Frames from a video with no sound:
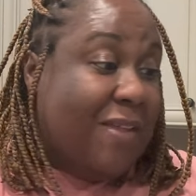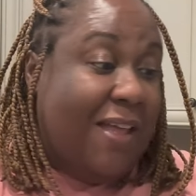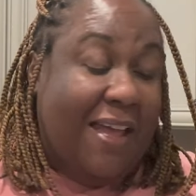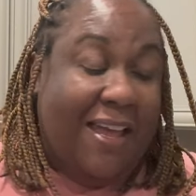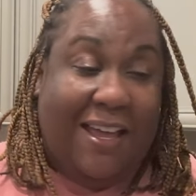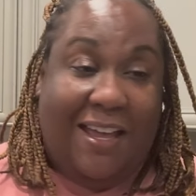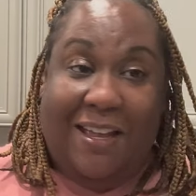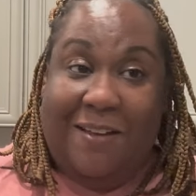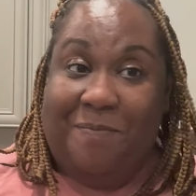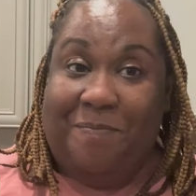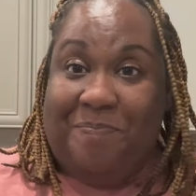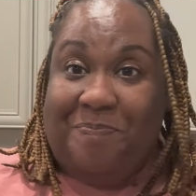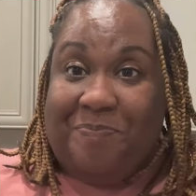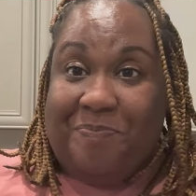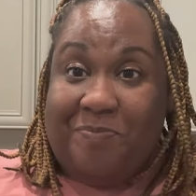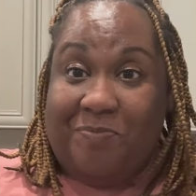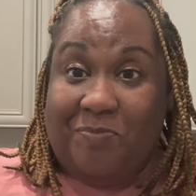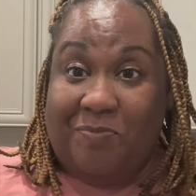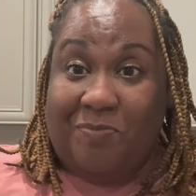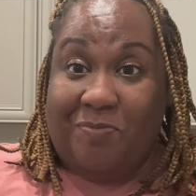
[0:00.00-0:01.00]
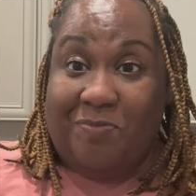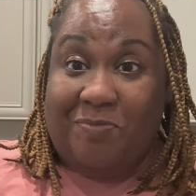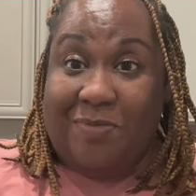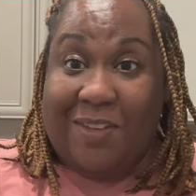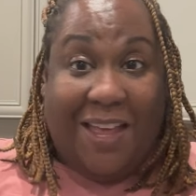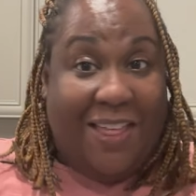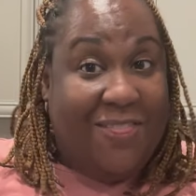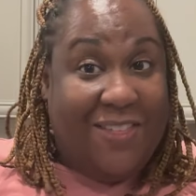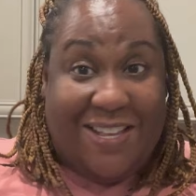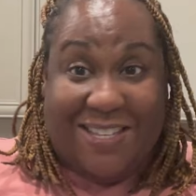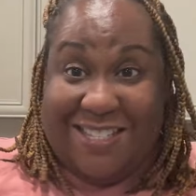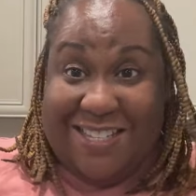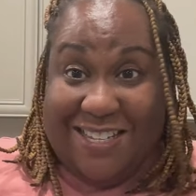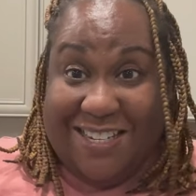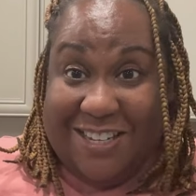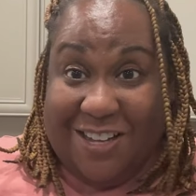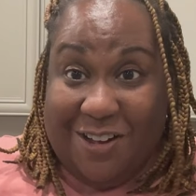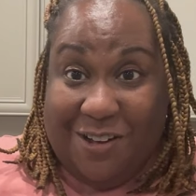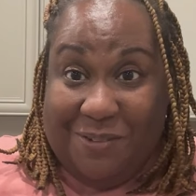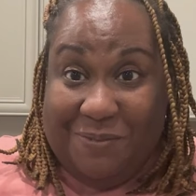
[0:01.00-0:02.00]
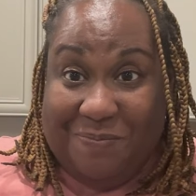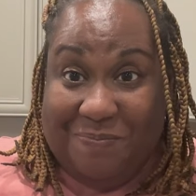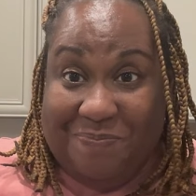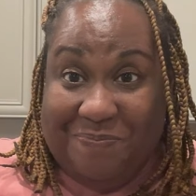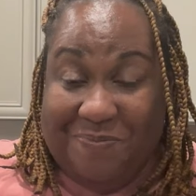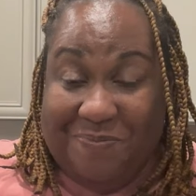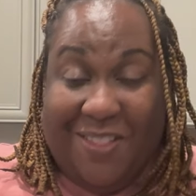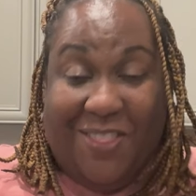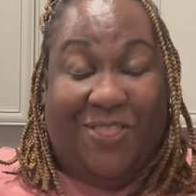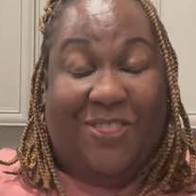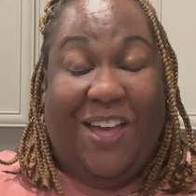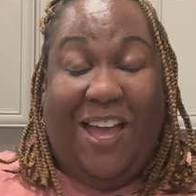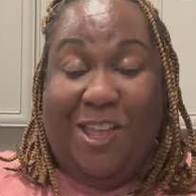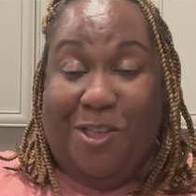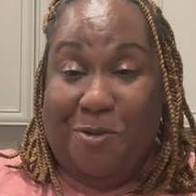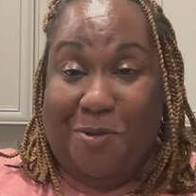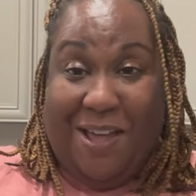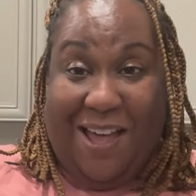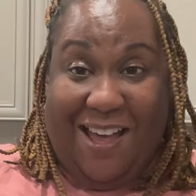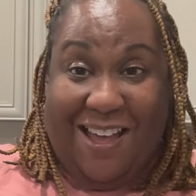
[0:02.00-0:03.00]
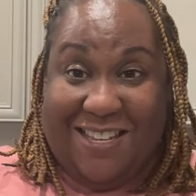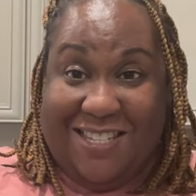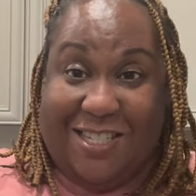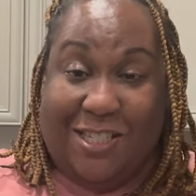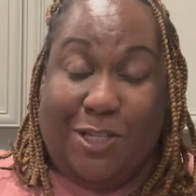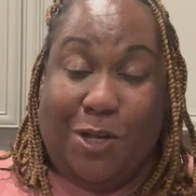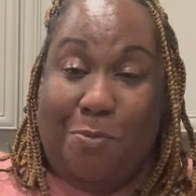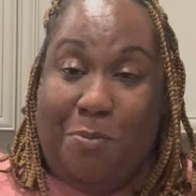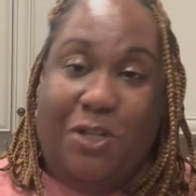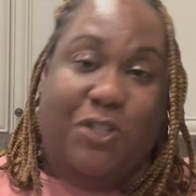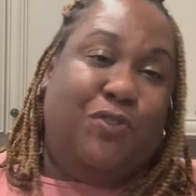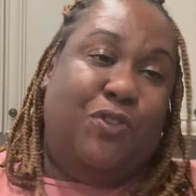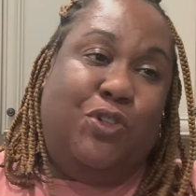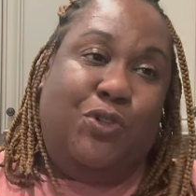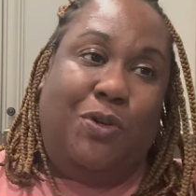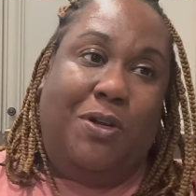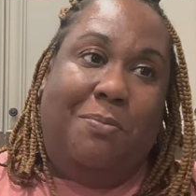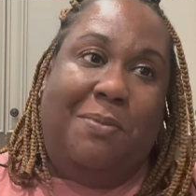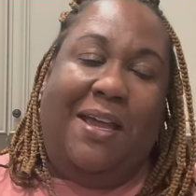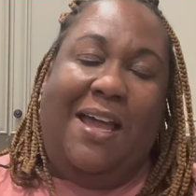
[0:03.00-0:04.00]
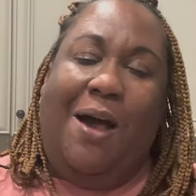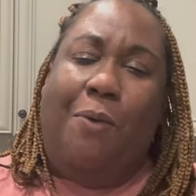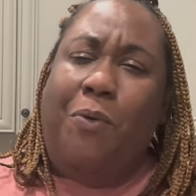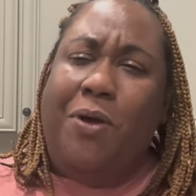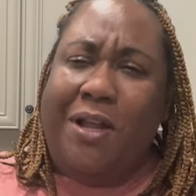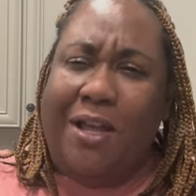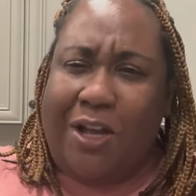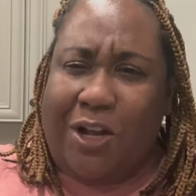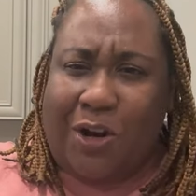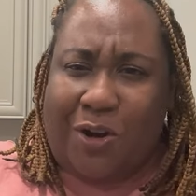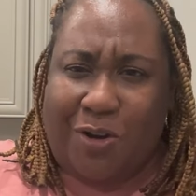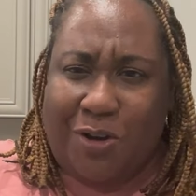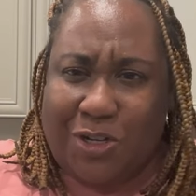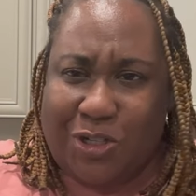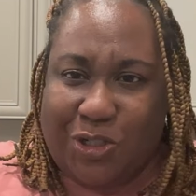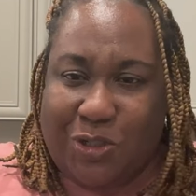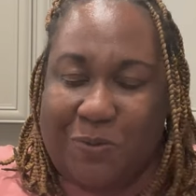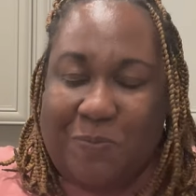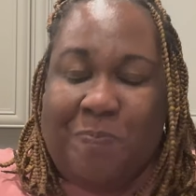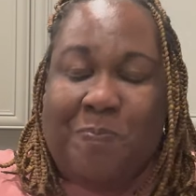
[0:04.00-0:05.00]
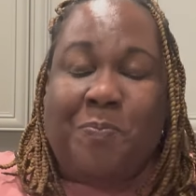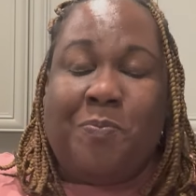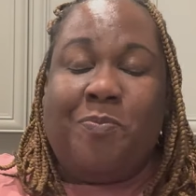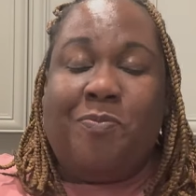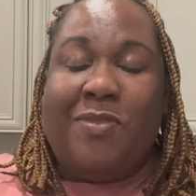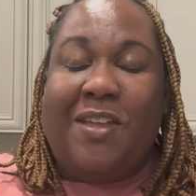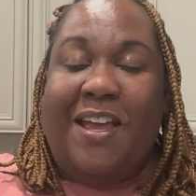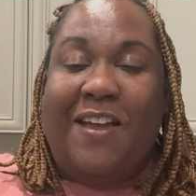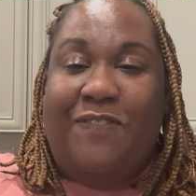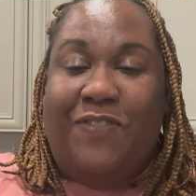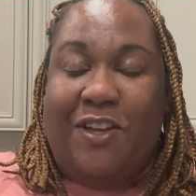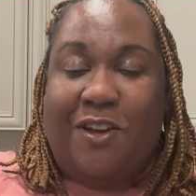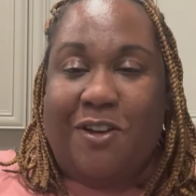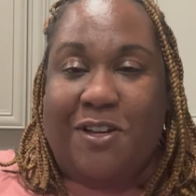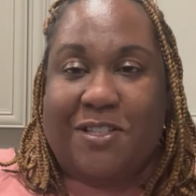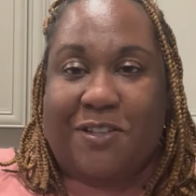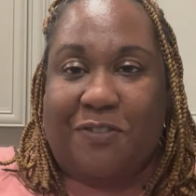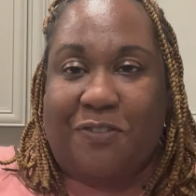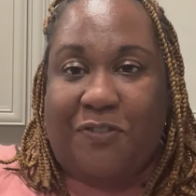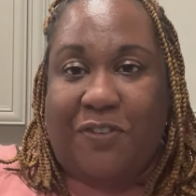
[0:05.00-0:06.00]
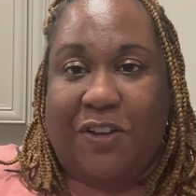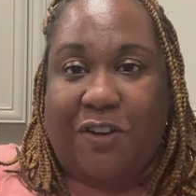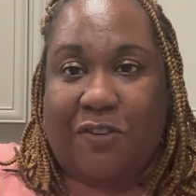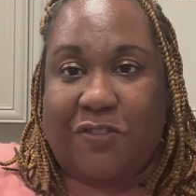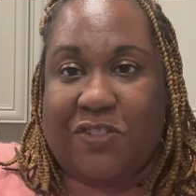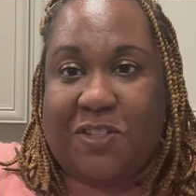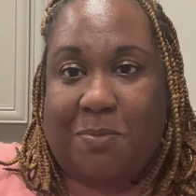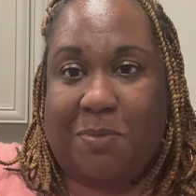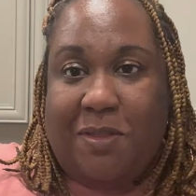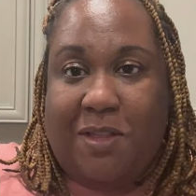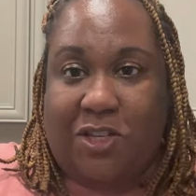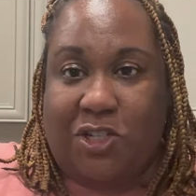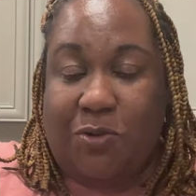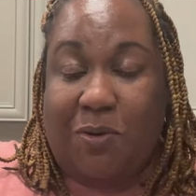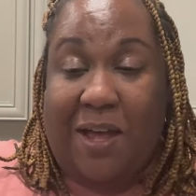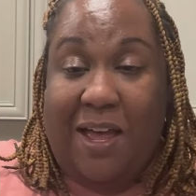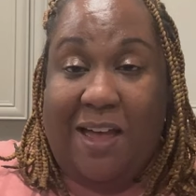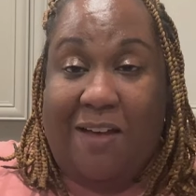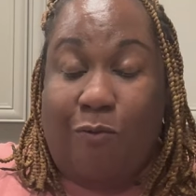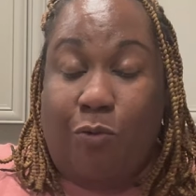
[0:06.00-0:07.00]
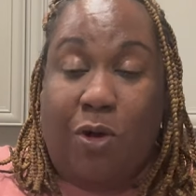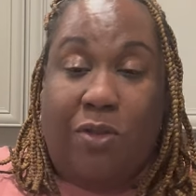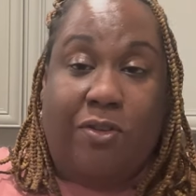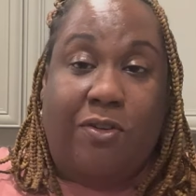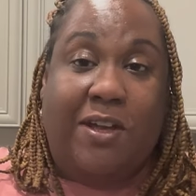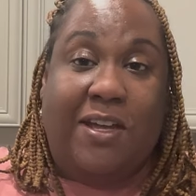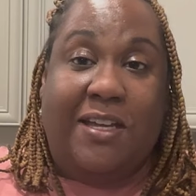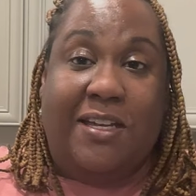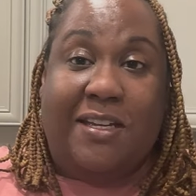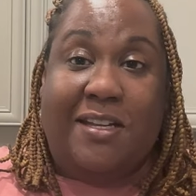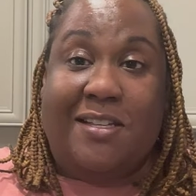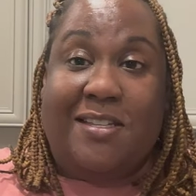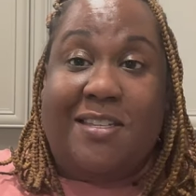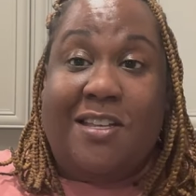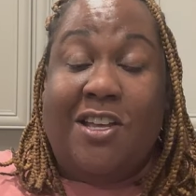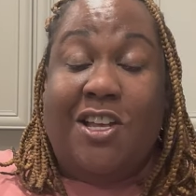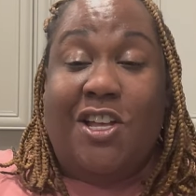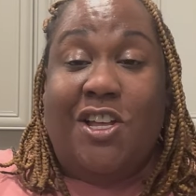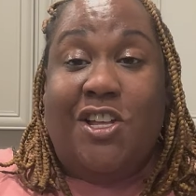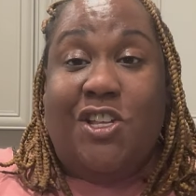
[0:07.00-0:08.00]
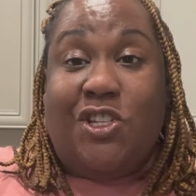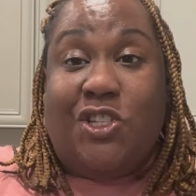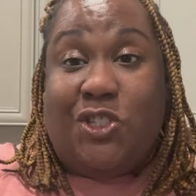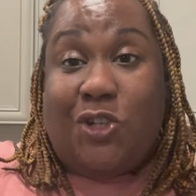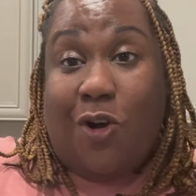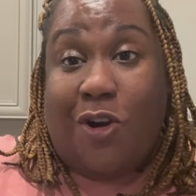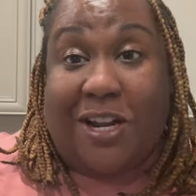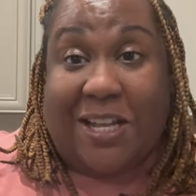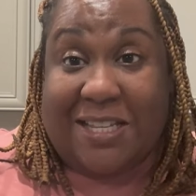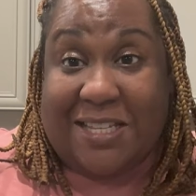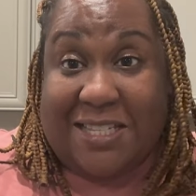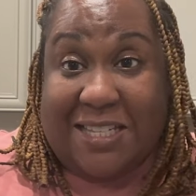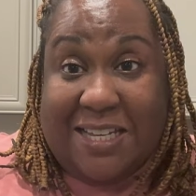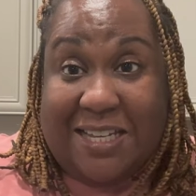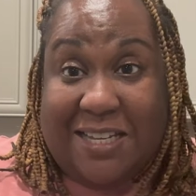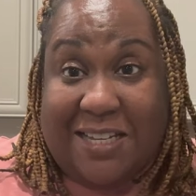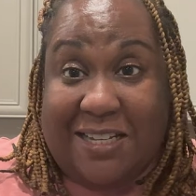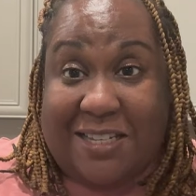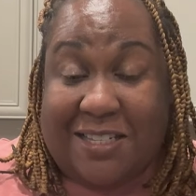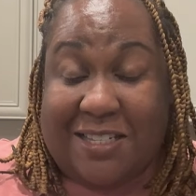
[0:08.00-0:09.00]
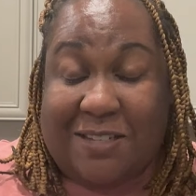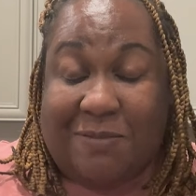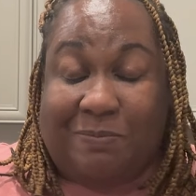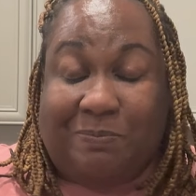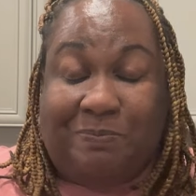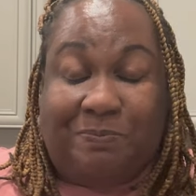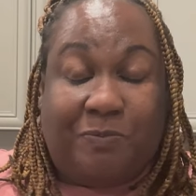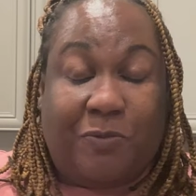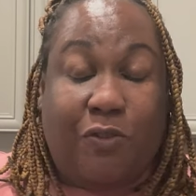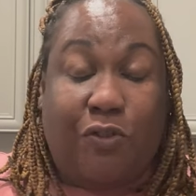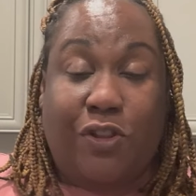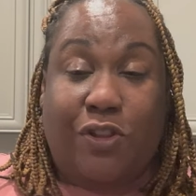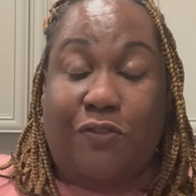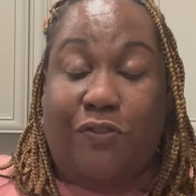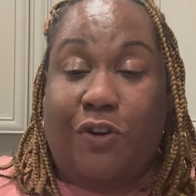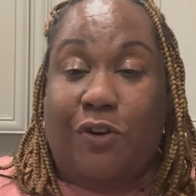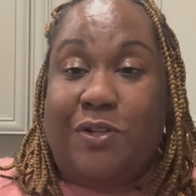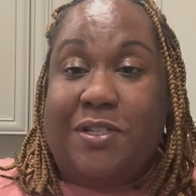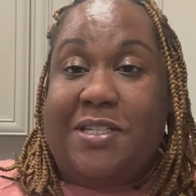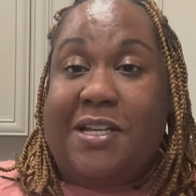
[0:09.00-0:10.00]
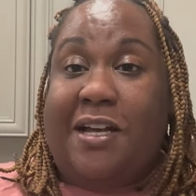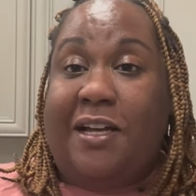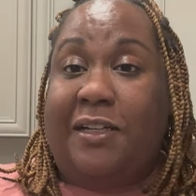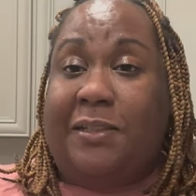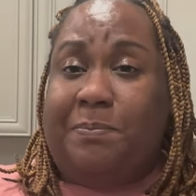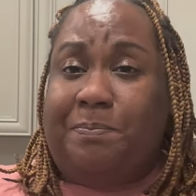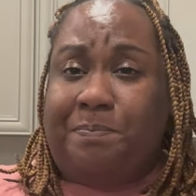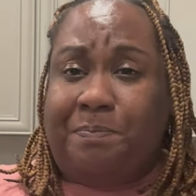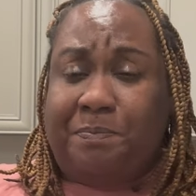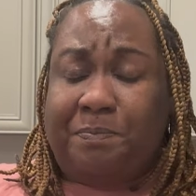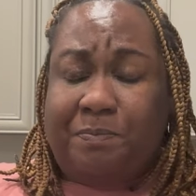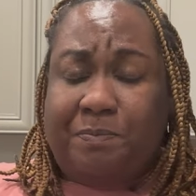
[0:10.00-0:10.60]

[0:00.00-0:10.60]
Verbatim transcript: And that's it, y'all. Thank you guys so much for joining me. I want to encourage you, if there is a fear of something that you have, whether it's starting seeds for the first time